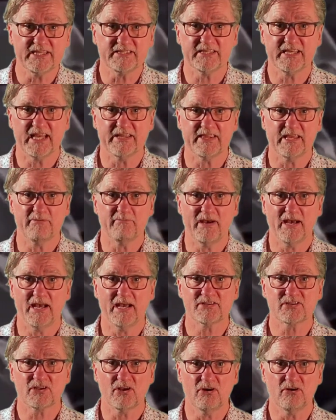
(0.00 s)
to get their
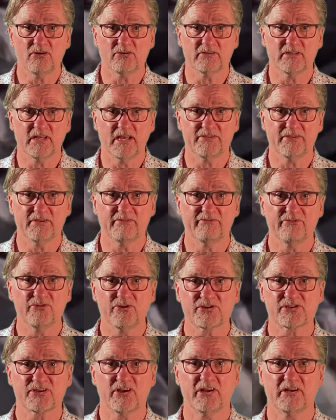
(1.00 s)
masks on at the
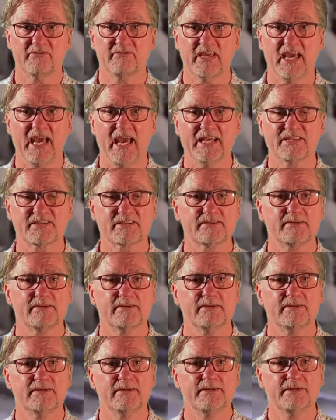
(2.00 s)
first sign of gas.
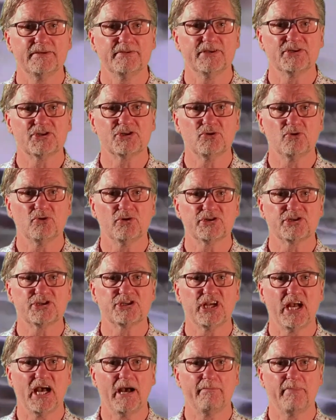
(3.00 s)
The short,
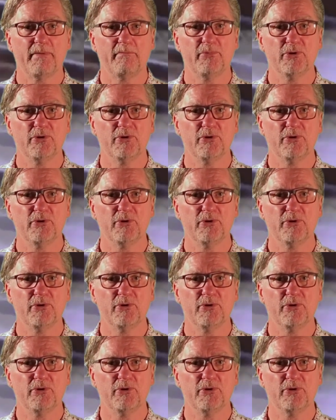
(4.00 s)
sharp